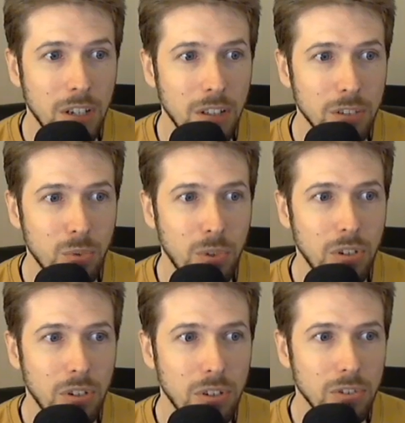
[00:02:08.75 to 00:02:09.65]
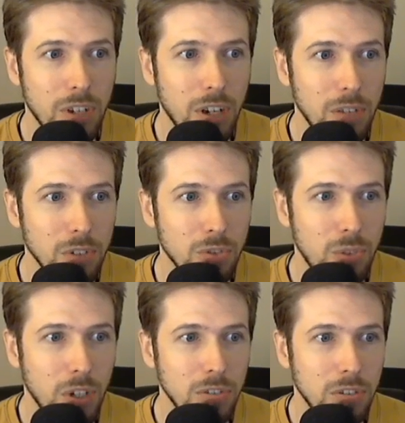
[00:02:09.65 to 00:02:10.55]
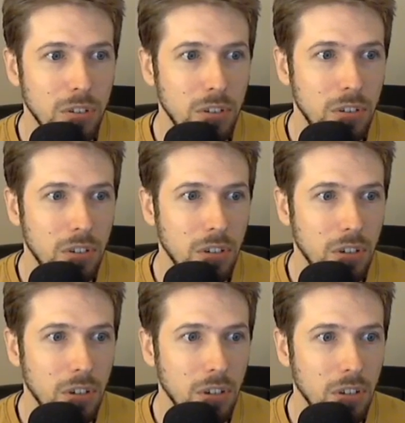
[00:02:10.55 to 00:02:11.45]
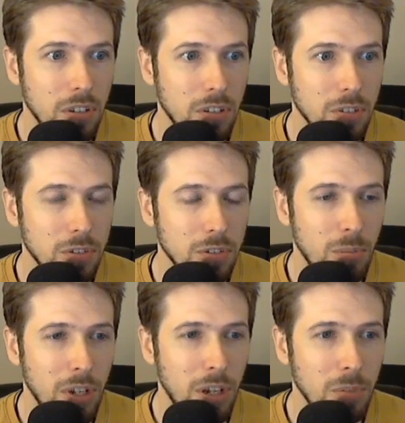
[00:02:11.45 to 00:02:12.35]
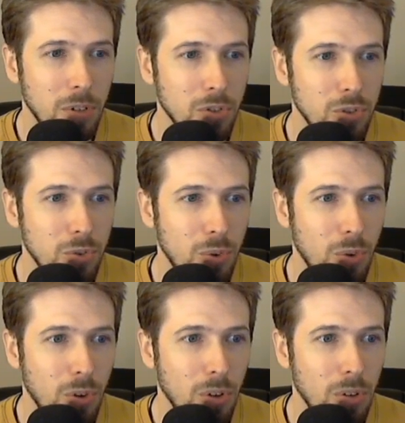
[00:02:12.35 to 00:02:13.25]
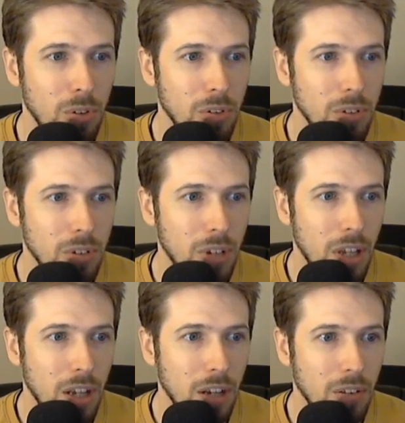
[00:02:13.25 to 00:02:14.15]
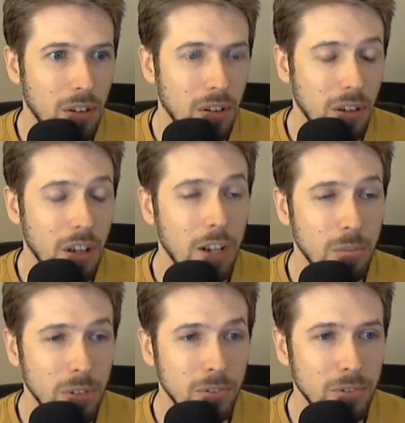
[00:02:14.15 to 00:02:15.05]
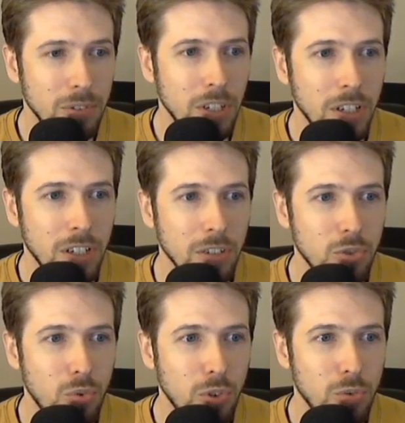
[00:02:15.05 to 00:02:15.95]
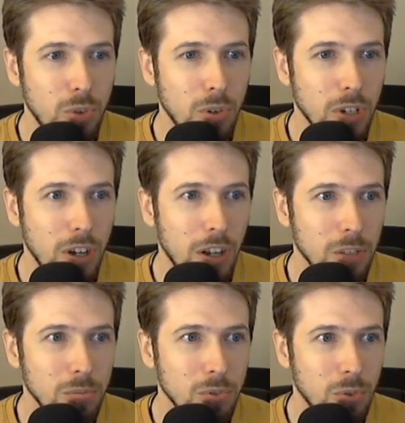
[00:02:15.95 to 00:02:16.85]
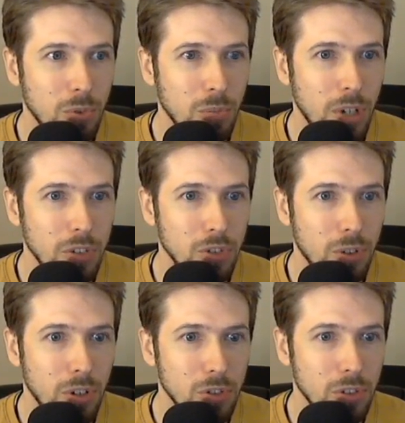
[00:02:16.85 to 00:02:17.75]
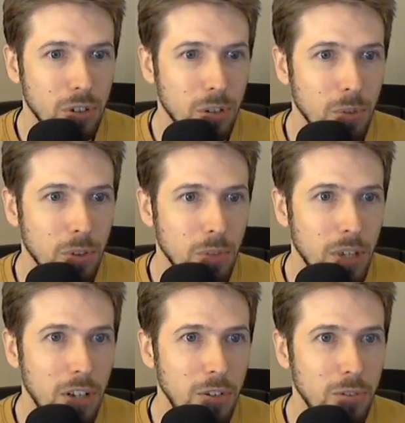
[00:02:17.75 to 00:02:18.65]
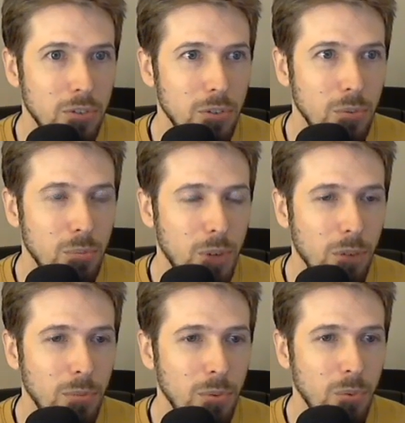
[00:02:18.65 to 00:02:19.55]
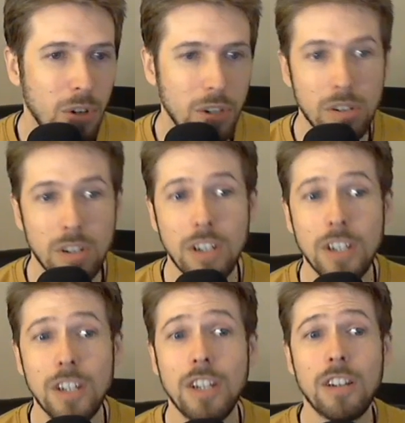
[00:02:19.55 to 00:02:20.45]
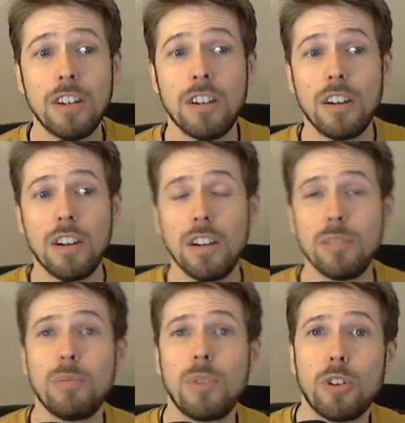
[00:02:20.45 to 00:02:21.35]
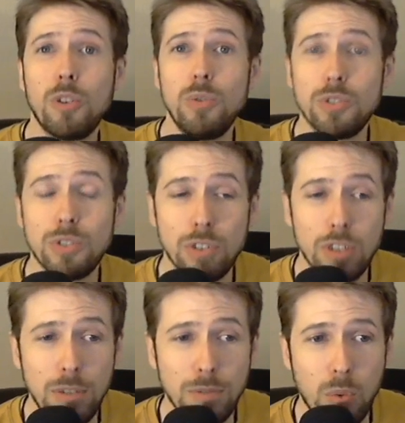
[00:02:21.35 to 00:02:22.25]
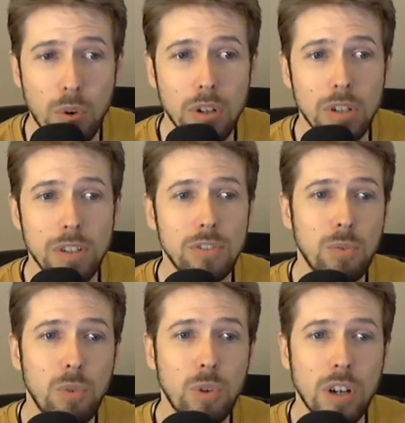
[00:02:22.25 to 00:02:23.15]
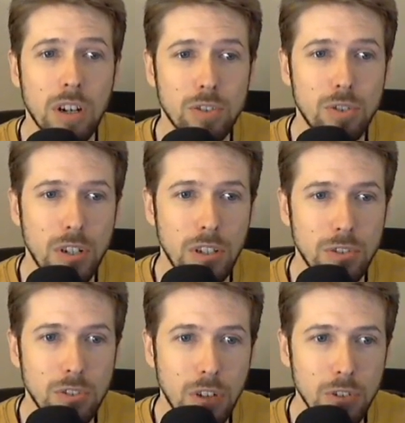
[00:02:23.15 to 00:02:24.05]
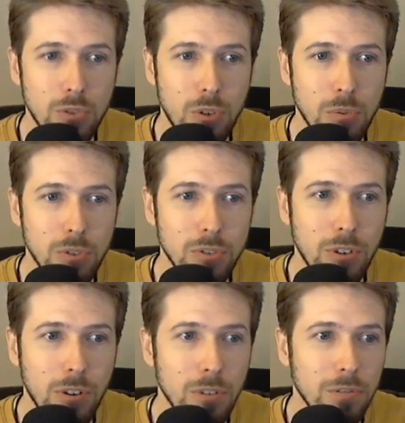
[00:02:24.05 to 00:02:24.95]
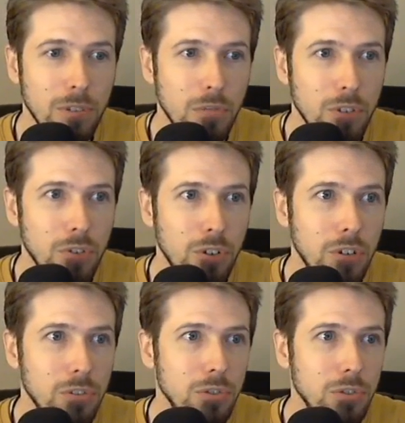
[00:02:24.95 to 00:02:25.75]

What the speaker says: This one here is kind of interesting. It does some damage to all enemies. Destroys a row in a column, so a little mana generation there. But the main use that you probably want to include this in your team for is it will conjure a Starstorm at the start of every turn.